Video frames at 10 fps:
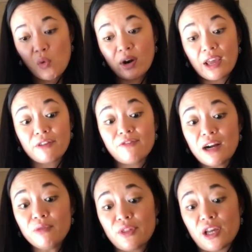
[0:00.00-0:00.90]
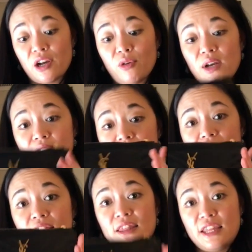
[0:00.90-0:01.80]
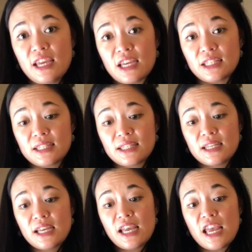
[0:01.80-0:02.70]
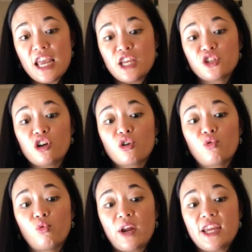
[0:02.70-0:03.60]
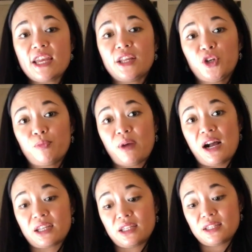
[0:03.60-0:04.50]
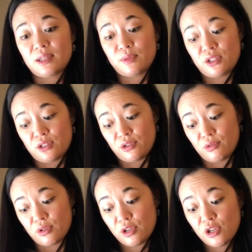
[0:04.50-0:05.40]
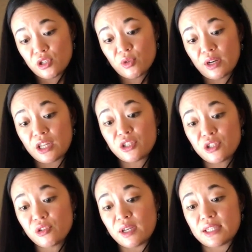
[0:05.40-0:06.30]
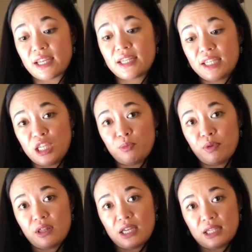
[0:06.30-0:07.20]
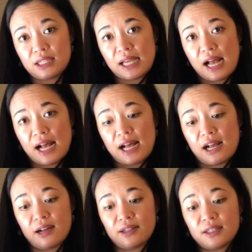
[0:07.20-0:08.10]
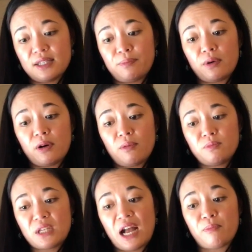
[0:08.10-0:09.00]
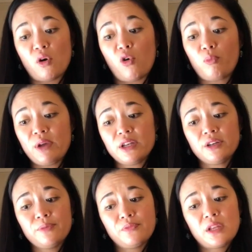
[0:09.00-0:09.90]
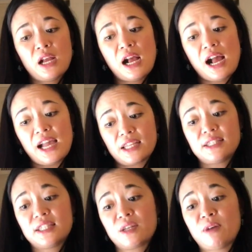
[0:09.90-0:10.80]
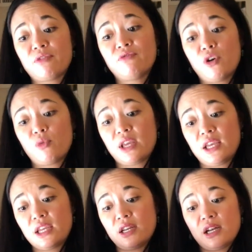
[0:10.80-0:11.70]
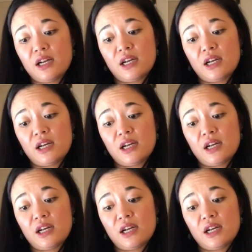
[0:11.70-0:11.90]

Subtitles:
What I have found though is that this is a great inner pocket substitute. So what I do is I keep this zip top open. I can stick my phone in,